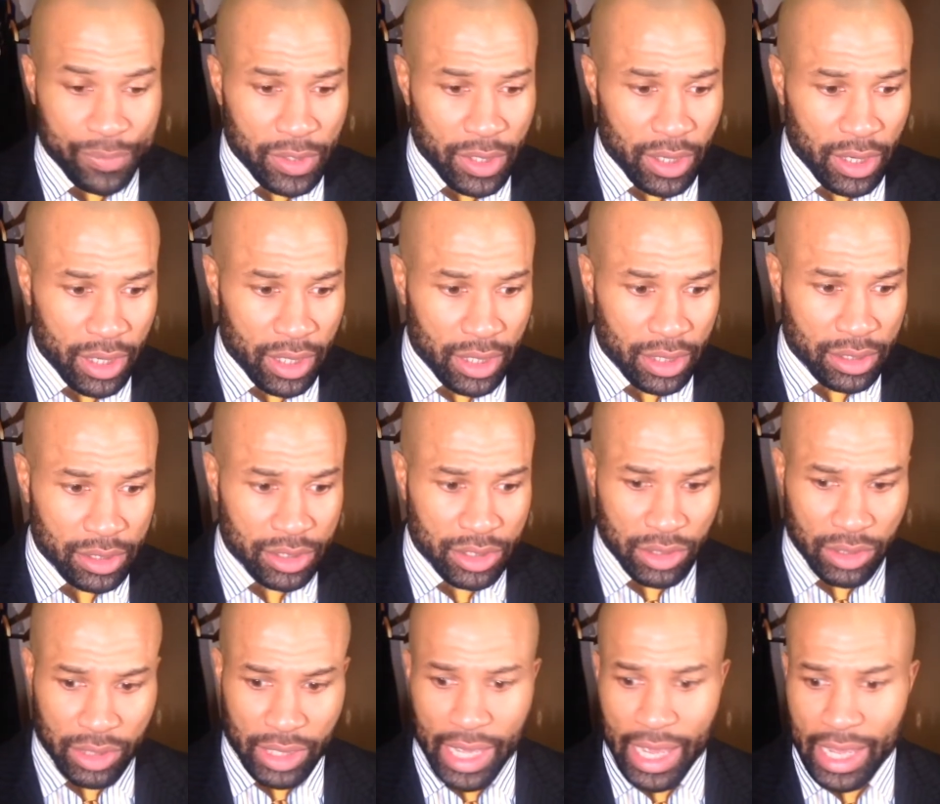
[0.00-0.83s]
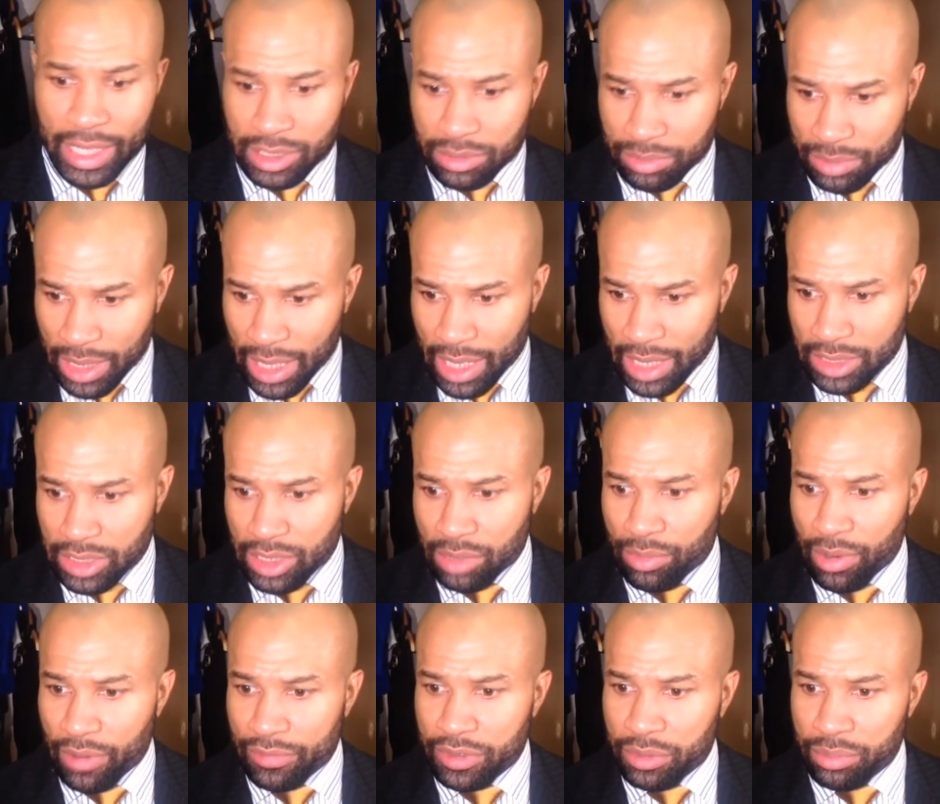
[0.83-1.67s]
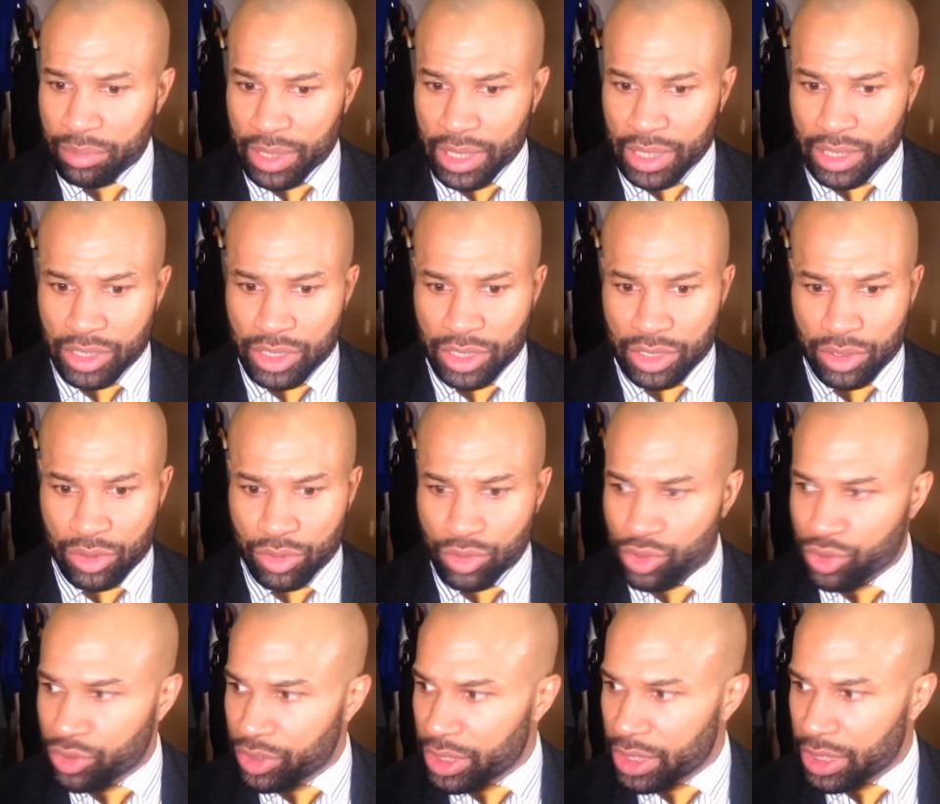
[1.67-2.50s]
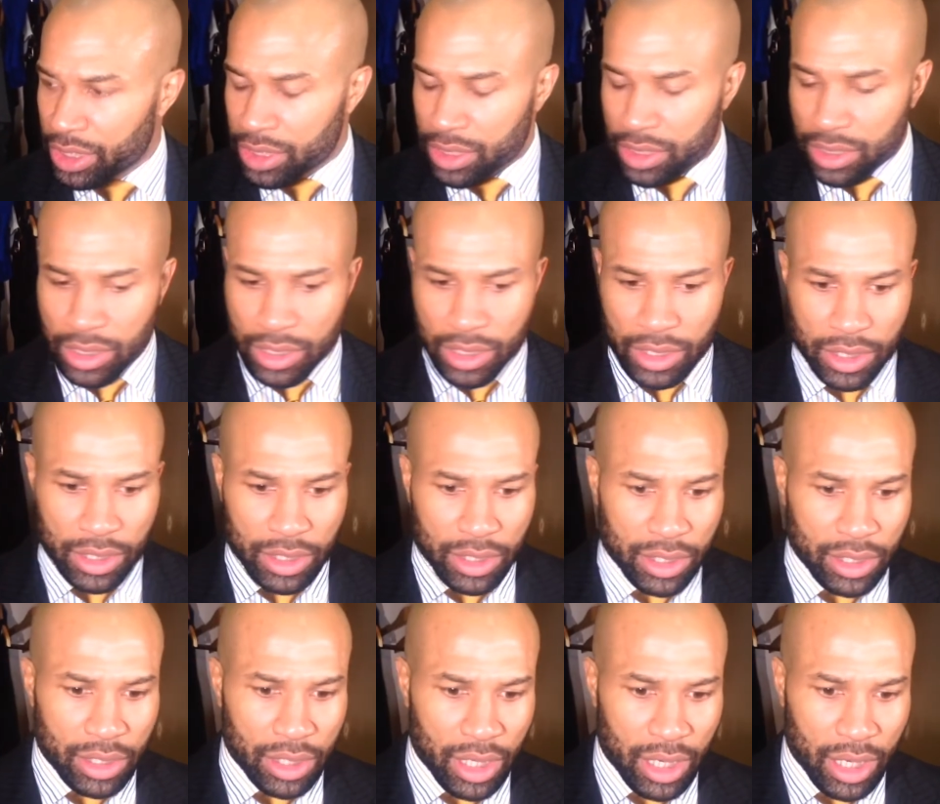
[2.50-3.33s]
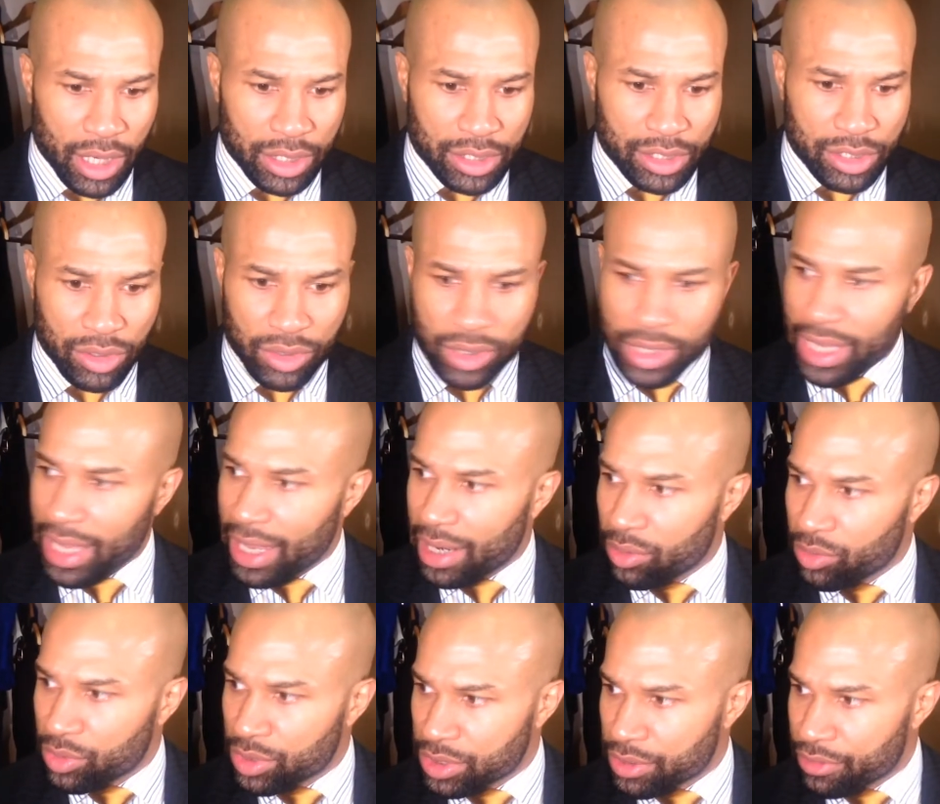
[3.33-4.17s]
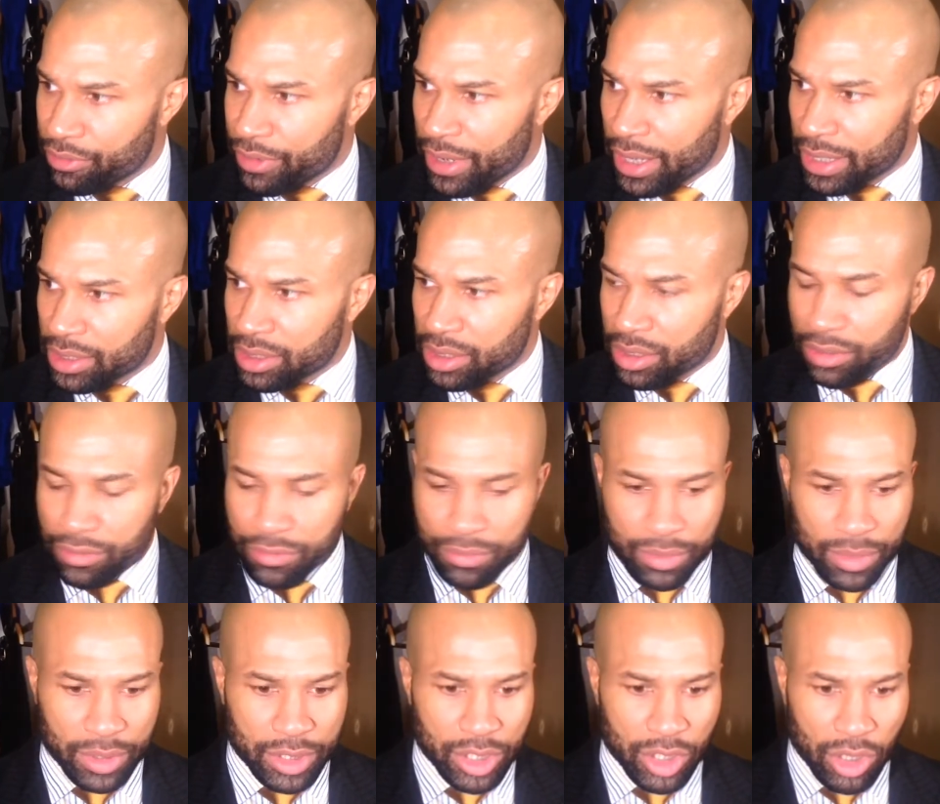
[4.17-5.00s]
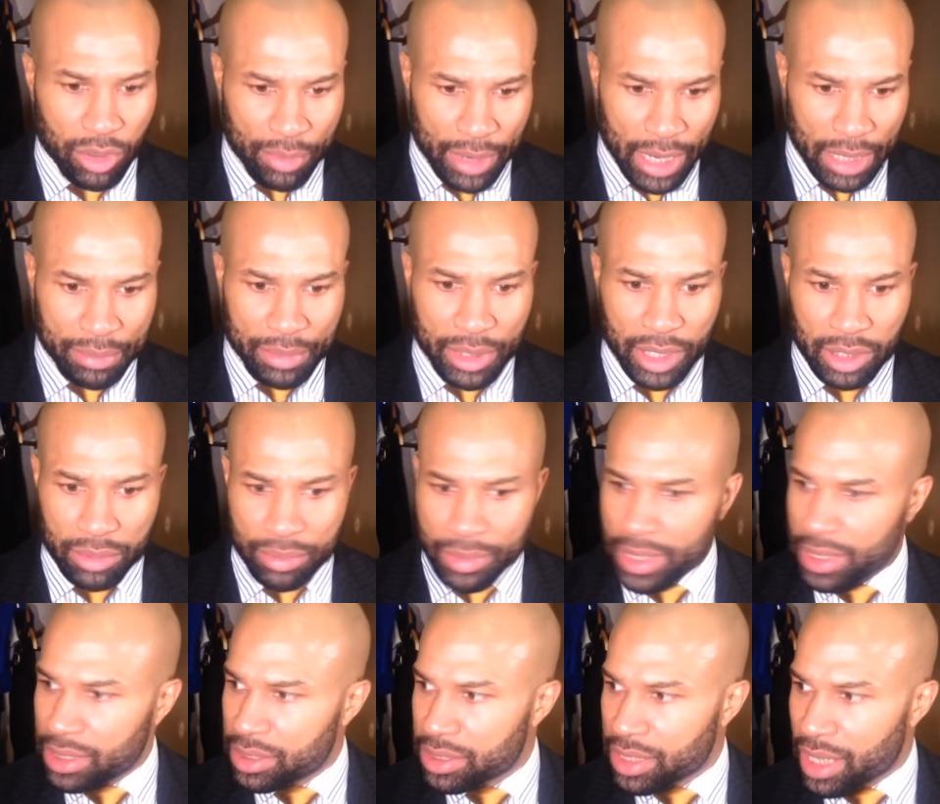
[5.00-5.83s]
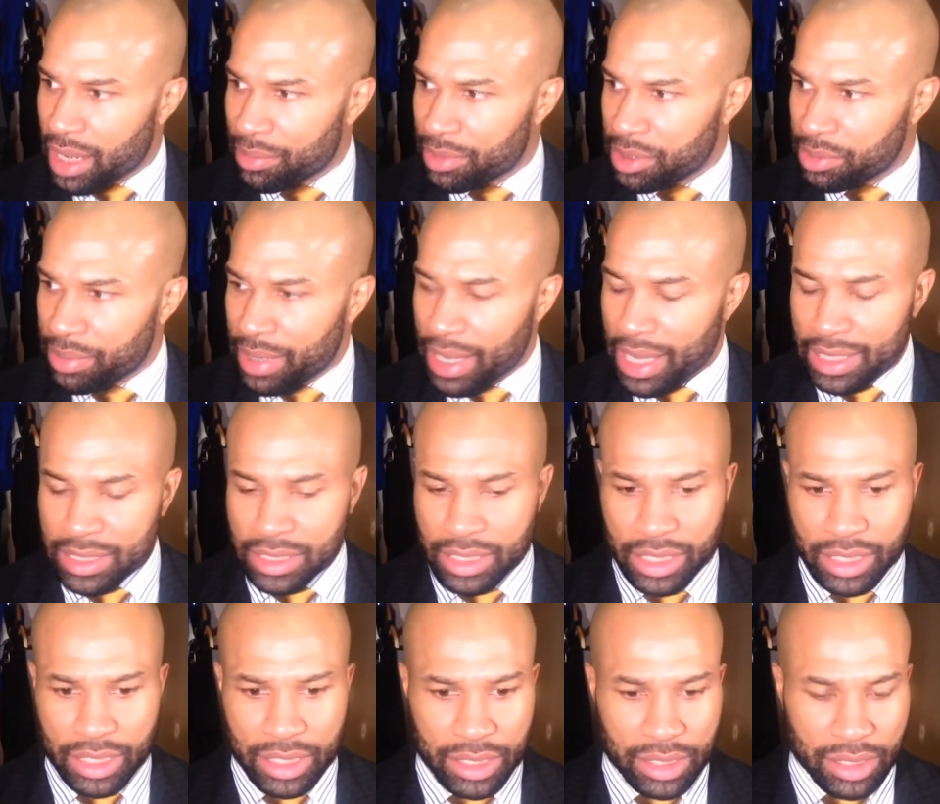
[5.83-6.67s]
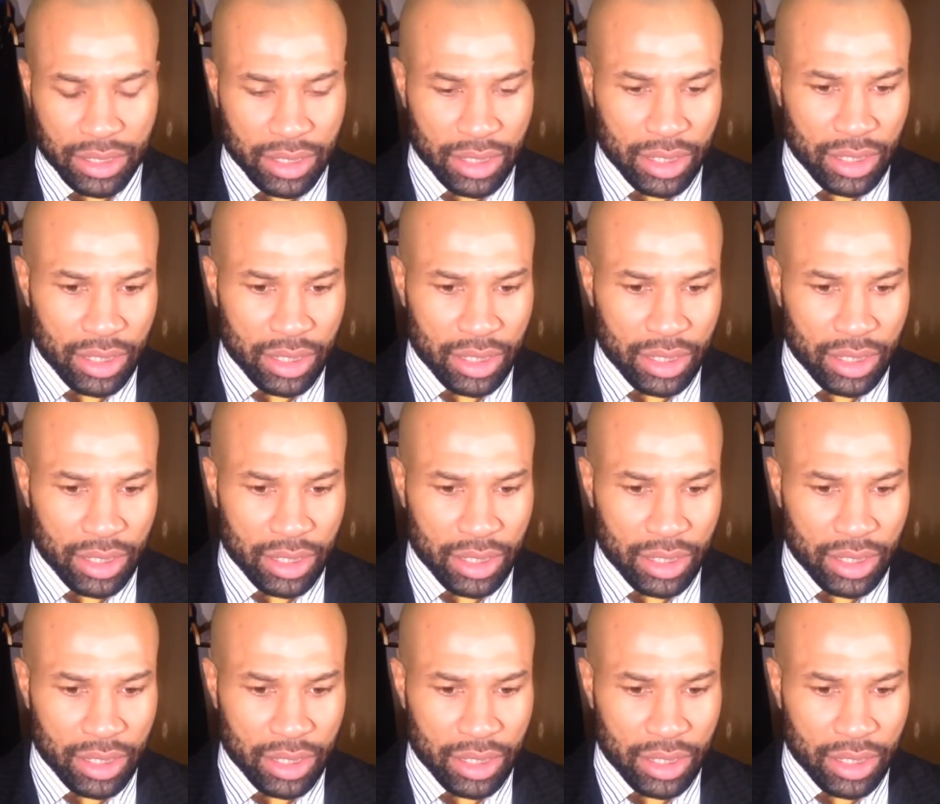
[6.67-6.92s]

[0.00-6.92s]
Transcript: They had some guys come off the bench, and Udry and Tony Allen was effective. You know, Mike Miller made a timely basket, and,